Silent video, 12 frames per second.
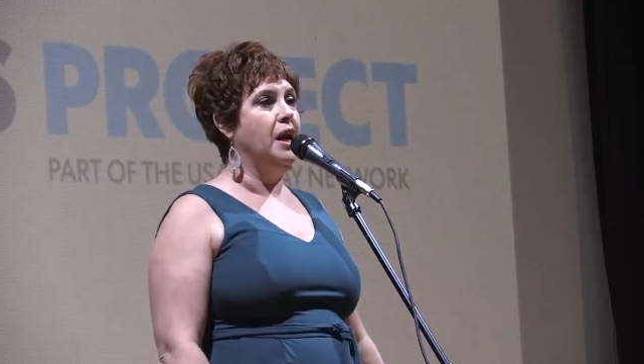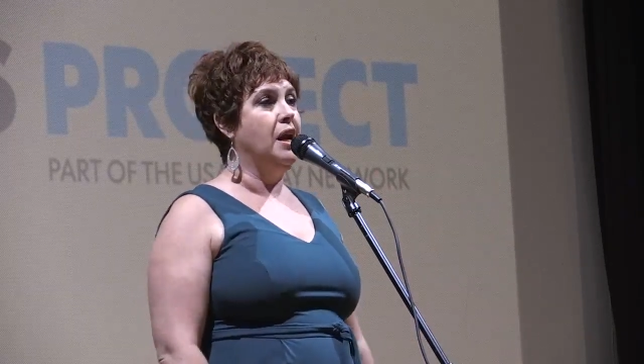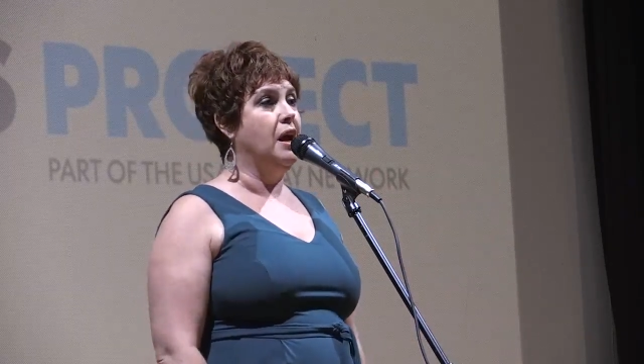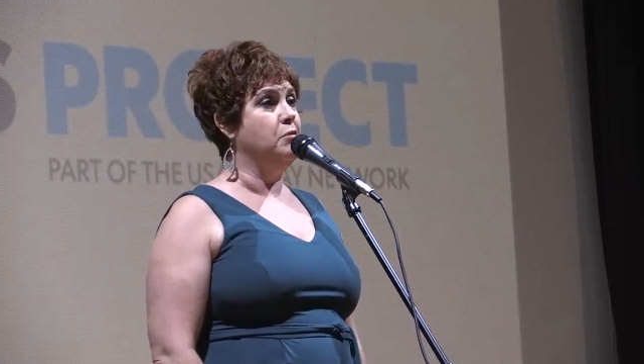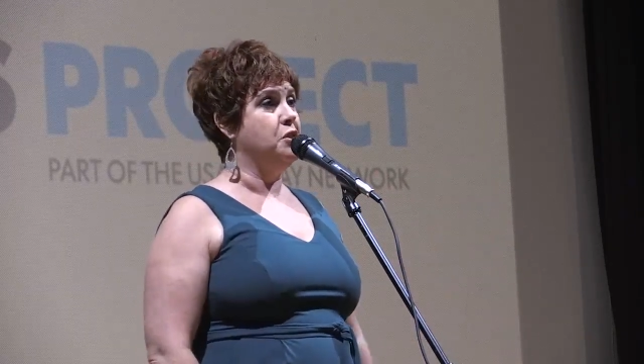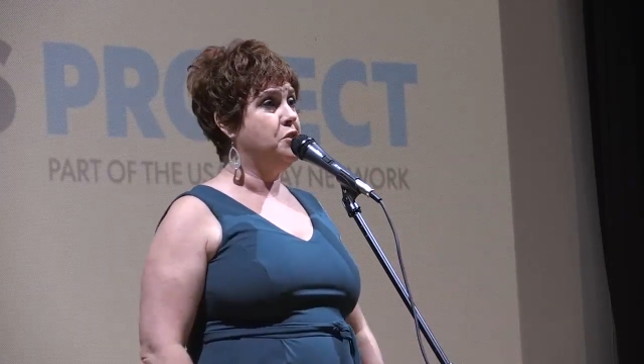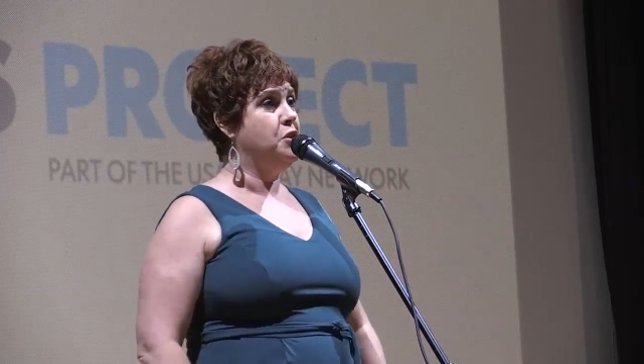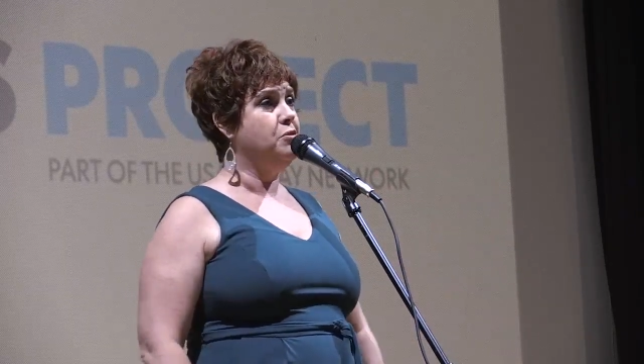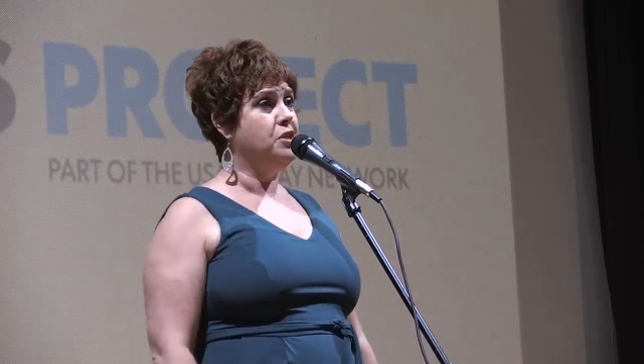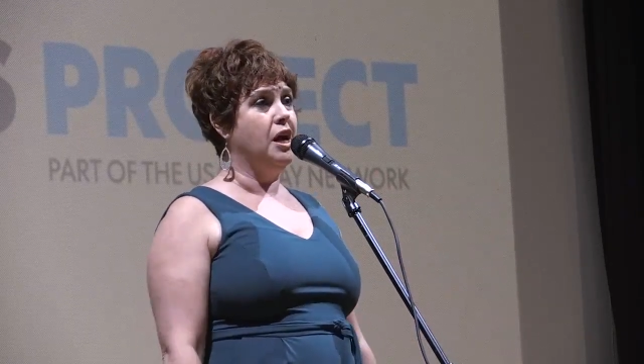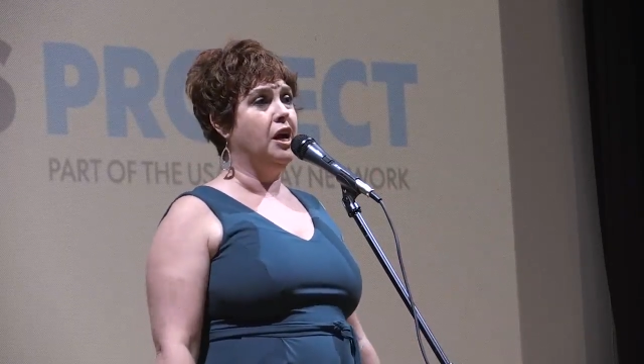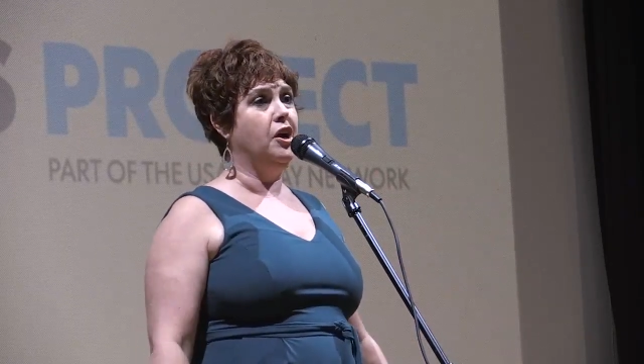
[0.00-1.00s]
and I was so
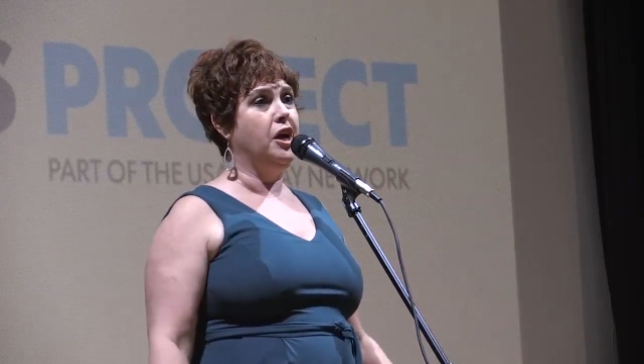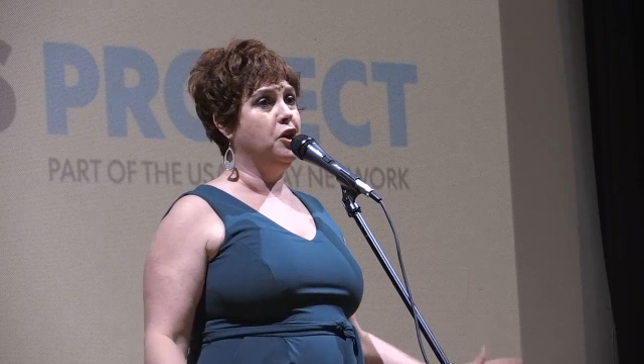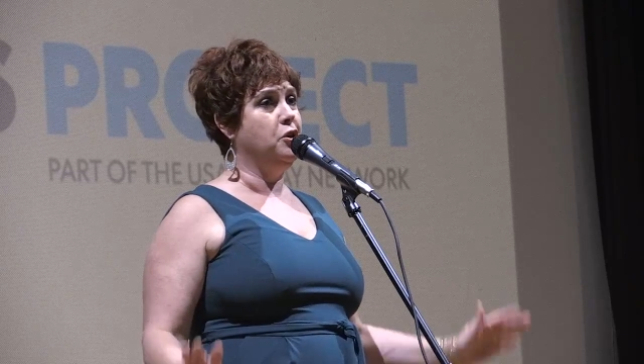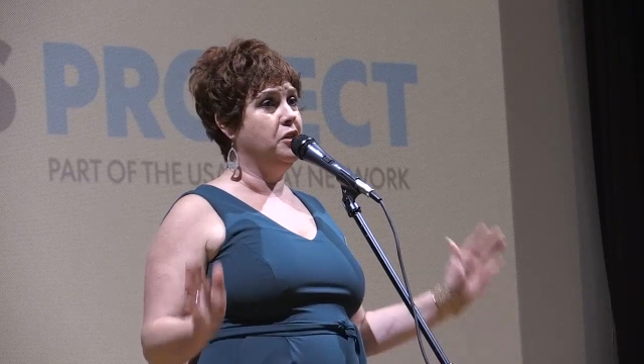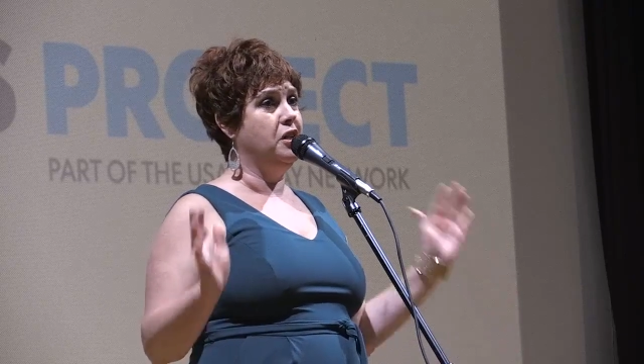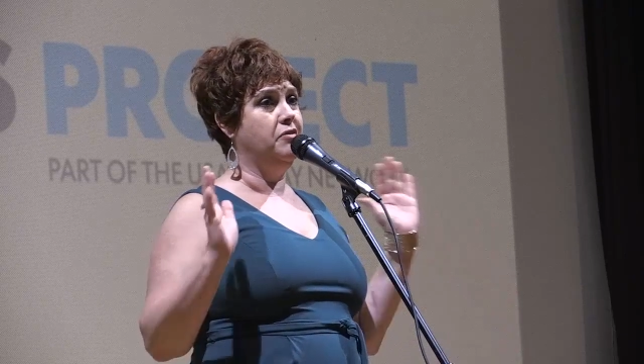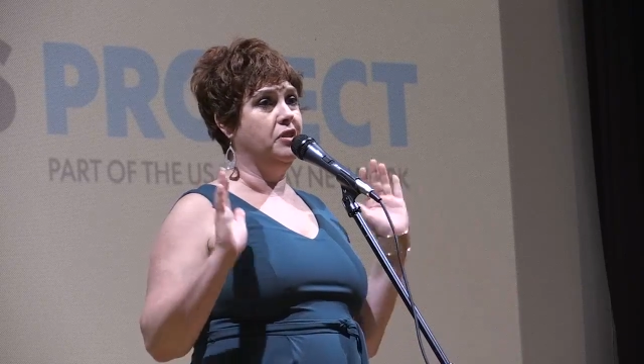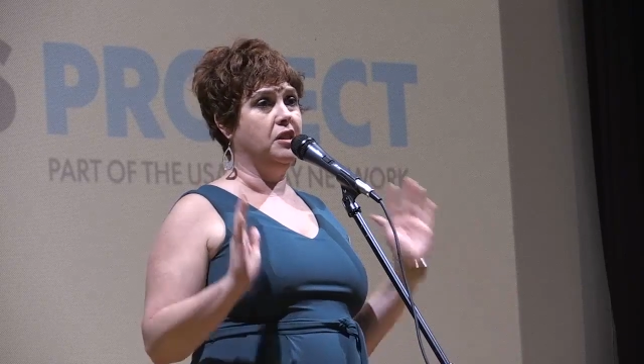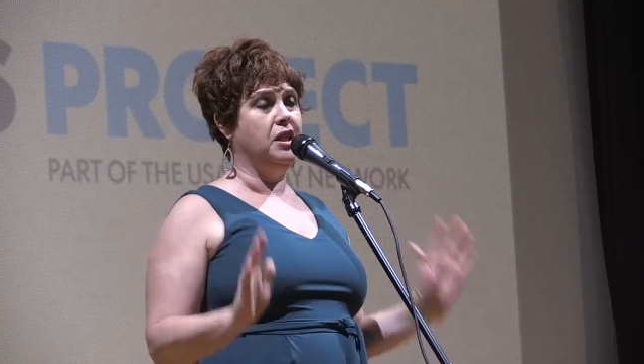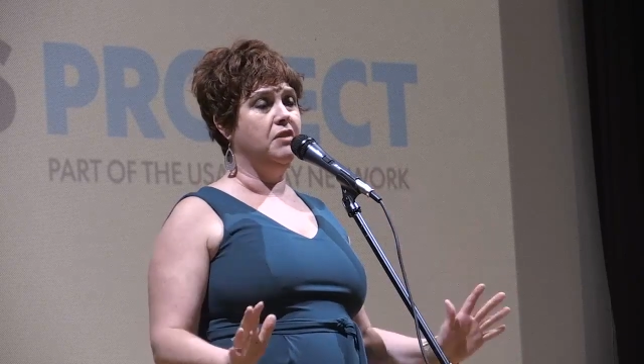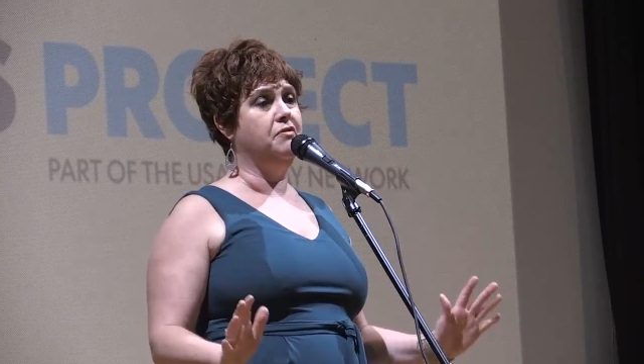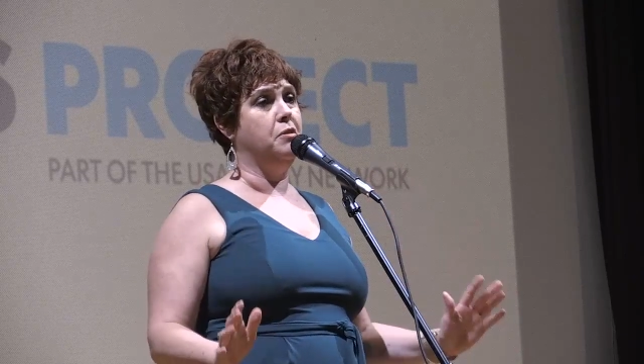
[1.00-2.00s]
tired I couldn't even
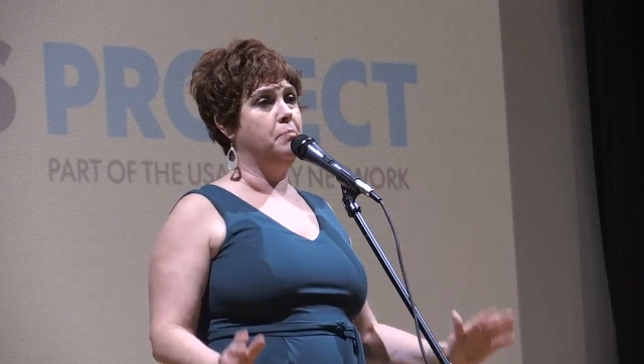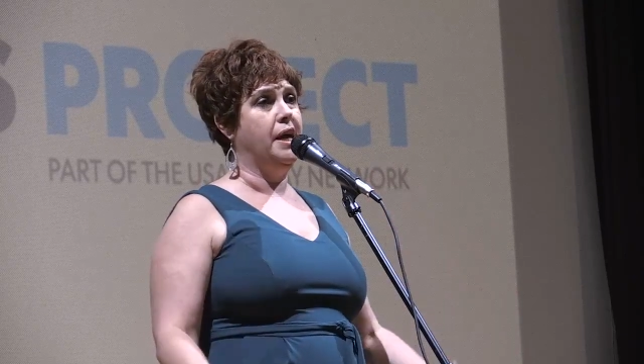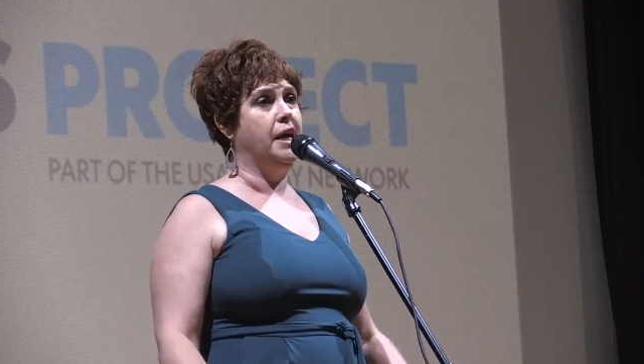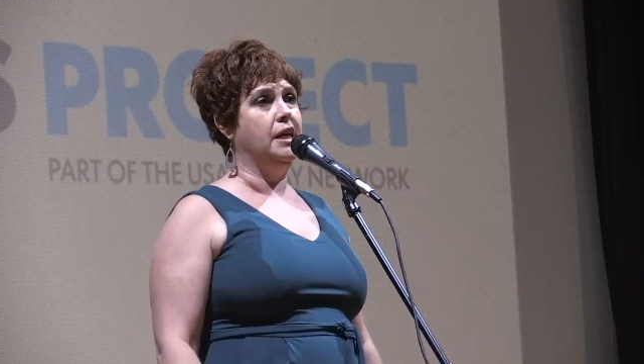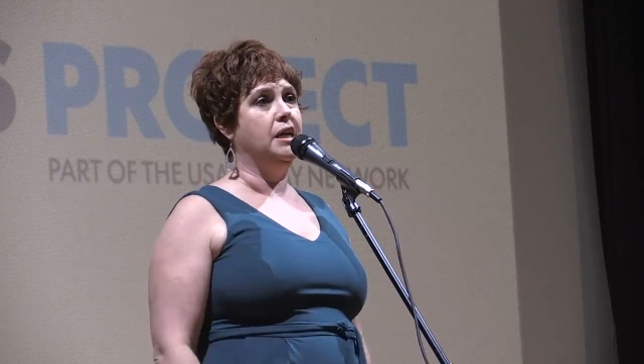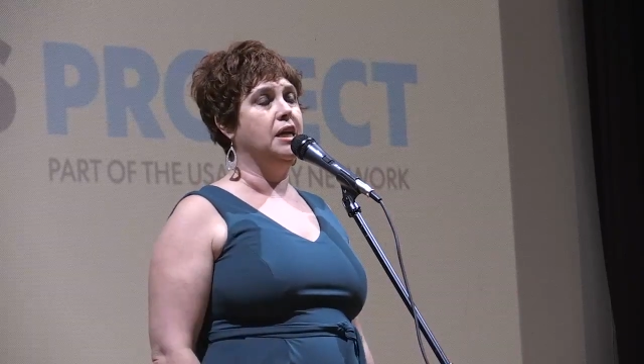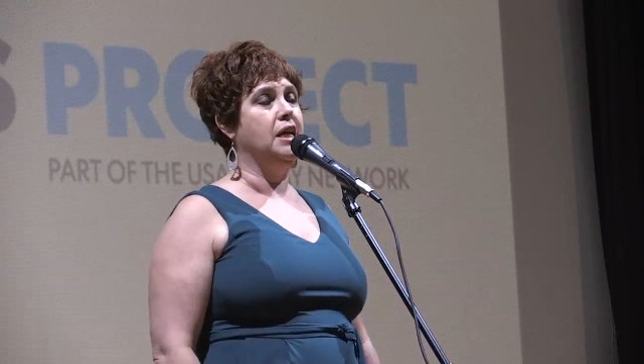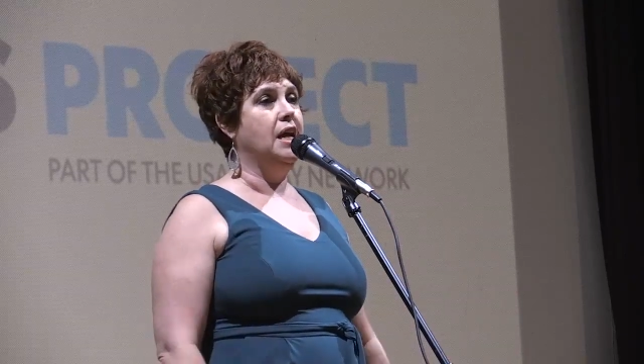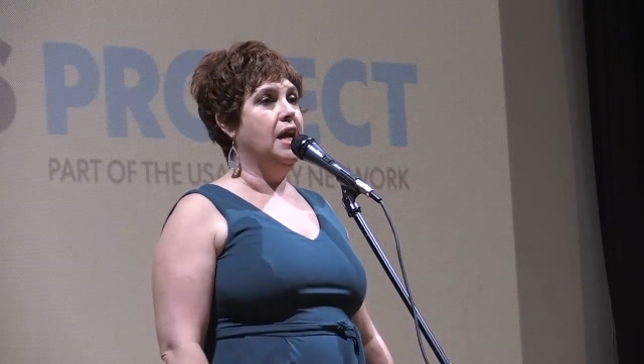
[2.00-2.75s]
leave the bed,